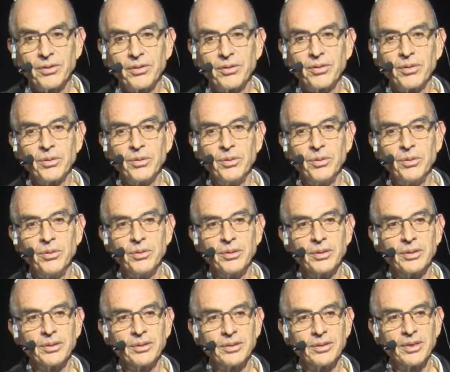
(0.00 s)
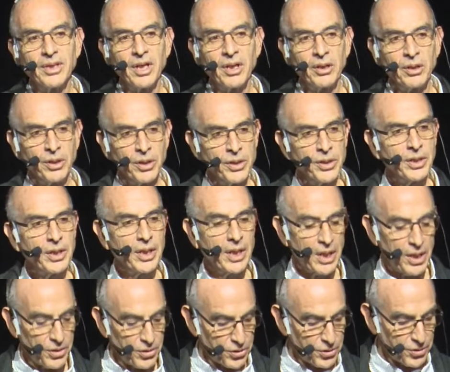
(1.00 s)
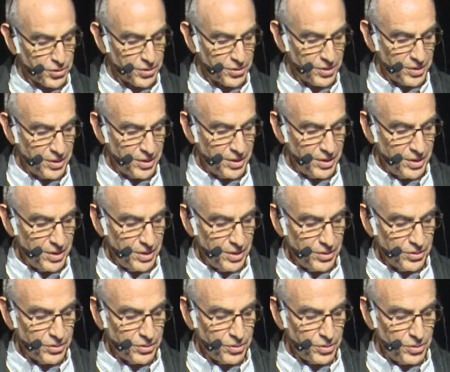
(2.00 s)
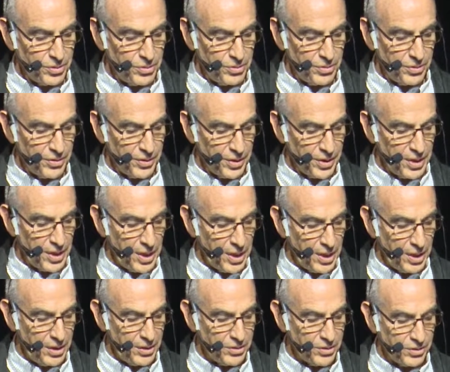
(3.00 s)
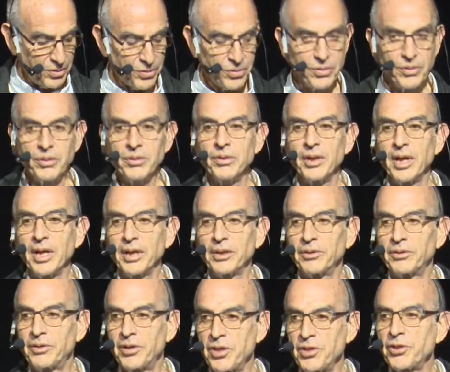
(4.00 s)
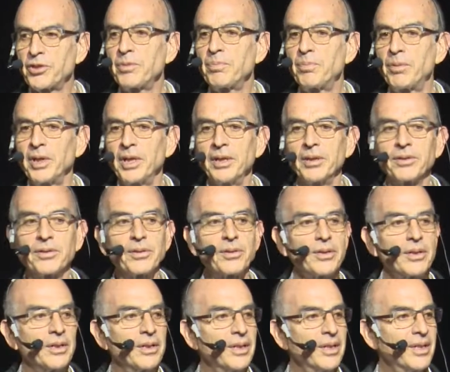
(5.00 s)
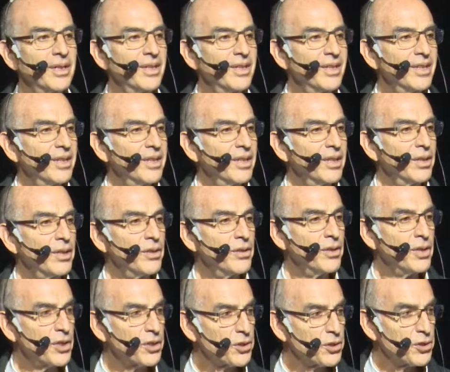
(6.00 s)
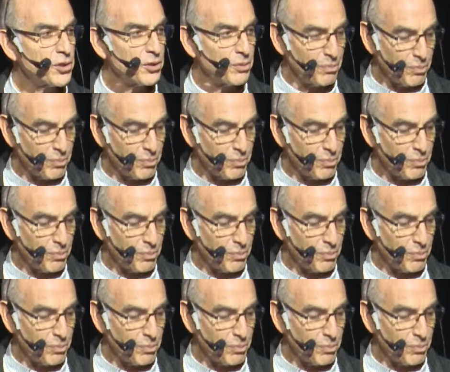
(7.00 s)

to alert us to the need to anticipate this